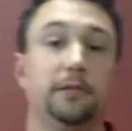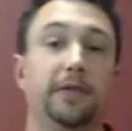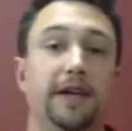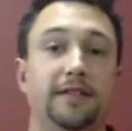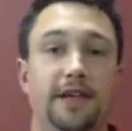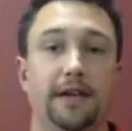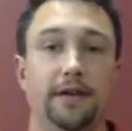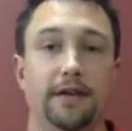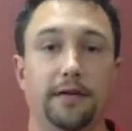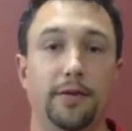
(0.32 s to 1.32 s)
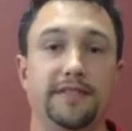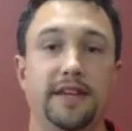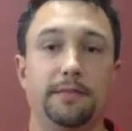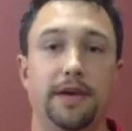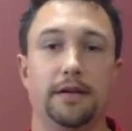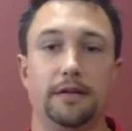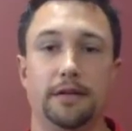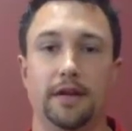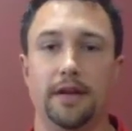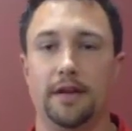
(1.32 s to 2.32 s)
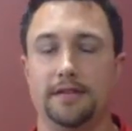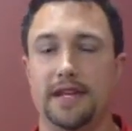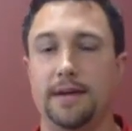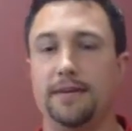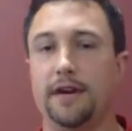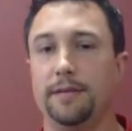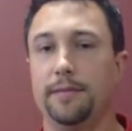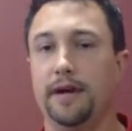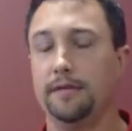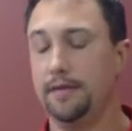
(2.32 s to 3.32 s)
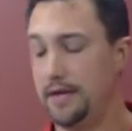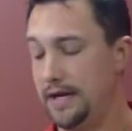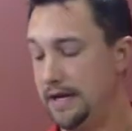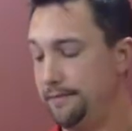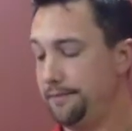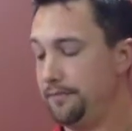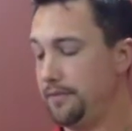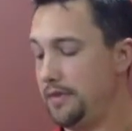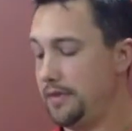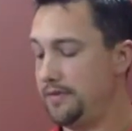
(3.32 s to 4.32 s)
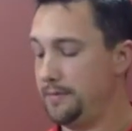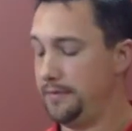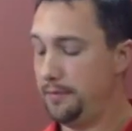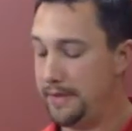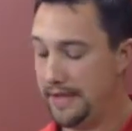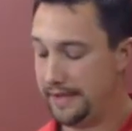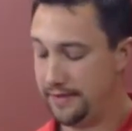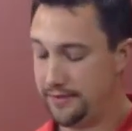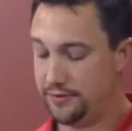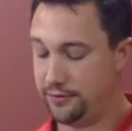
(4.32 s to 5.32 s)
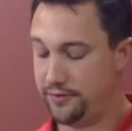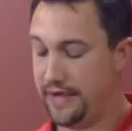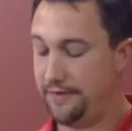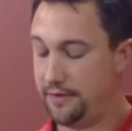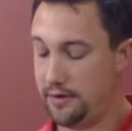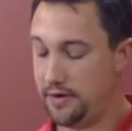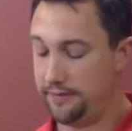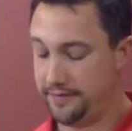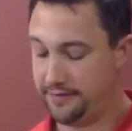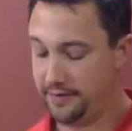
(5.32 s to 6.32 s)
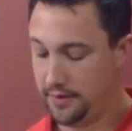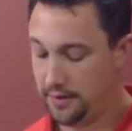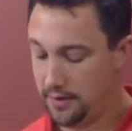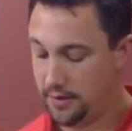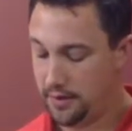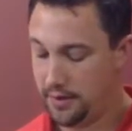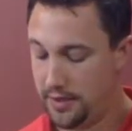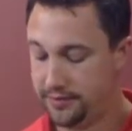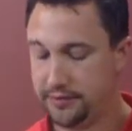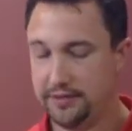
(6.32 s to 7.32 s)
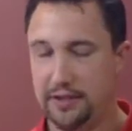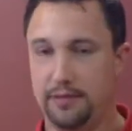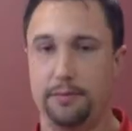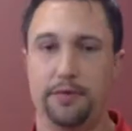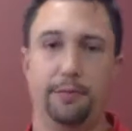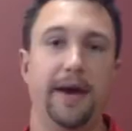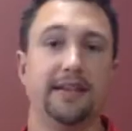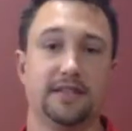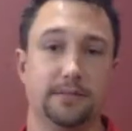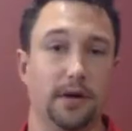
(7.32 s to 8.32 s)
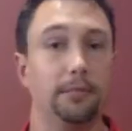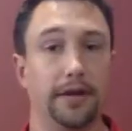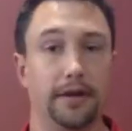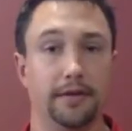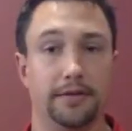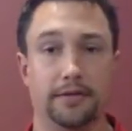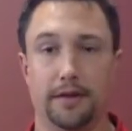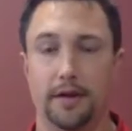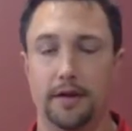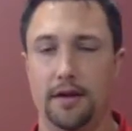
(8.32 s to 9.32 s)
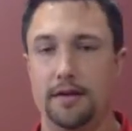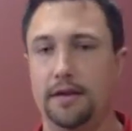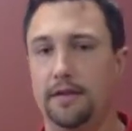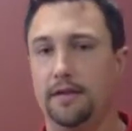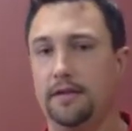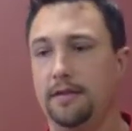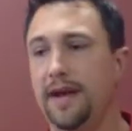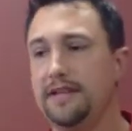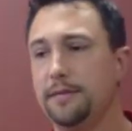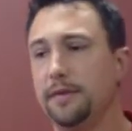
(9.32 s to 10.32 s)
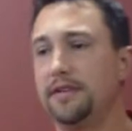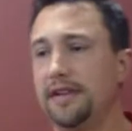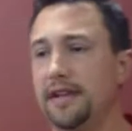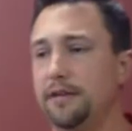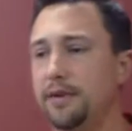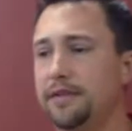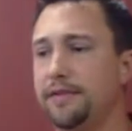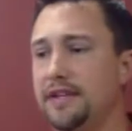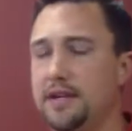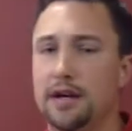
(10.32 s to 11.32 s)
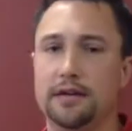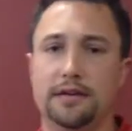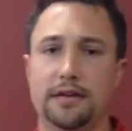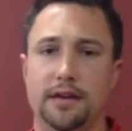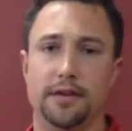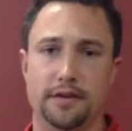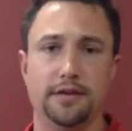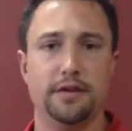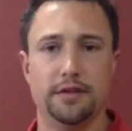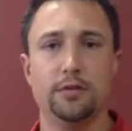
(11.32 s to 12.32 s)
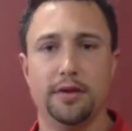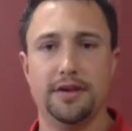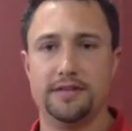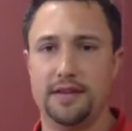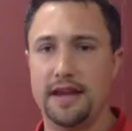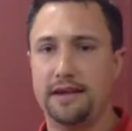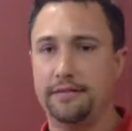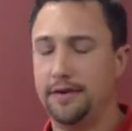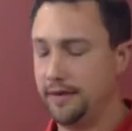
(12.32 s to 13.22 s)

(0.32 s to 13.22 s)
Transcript: Blake Staker here with Westside Medical. Today I'm going to talk about um, some low back injuries we've had in the office uh, associated with, with basketball players. Now, the, the basketball players I get, they're relatively young, you know, they're, they're 20s, and they have